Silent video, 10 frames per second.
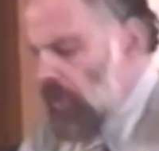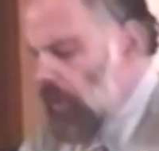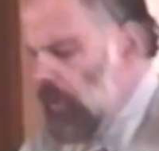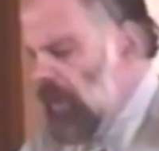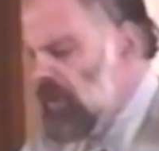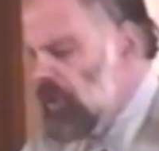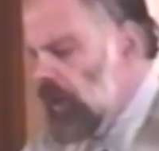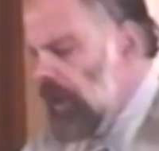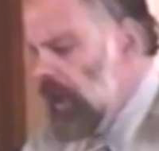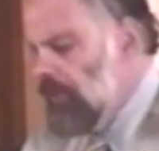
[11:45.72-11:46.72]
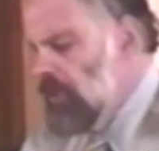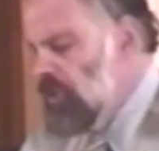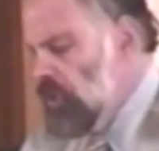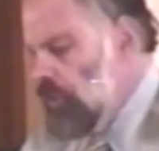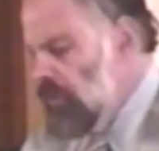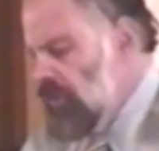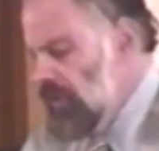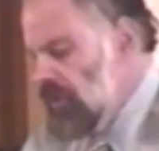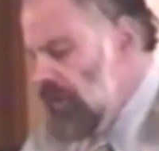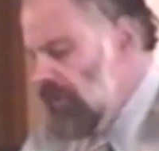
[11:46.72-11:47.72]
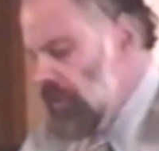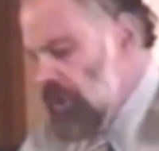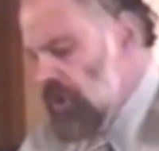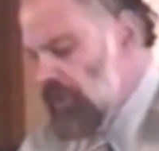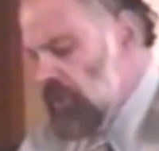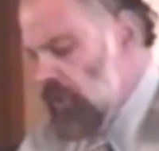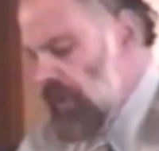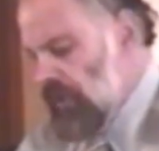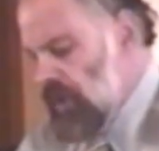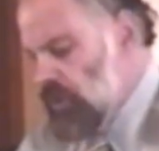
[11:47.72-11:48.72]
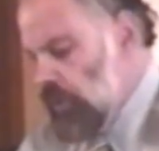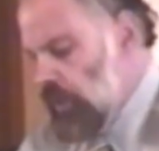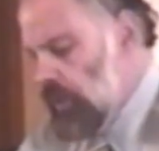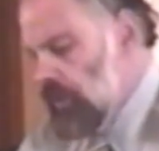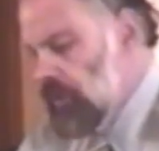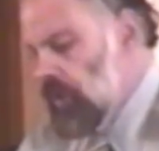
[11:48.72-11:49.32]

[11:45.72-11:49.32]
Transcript: originally I presumed that the differences between these worlds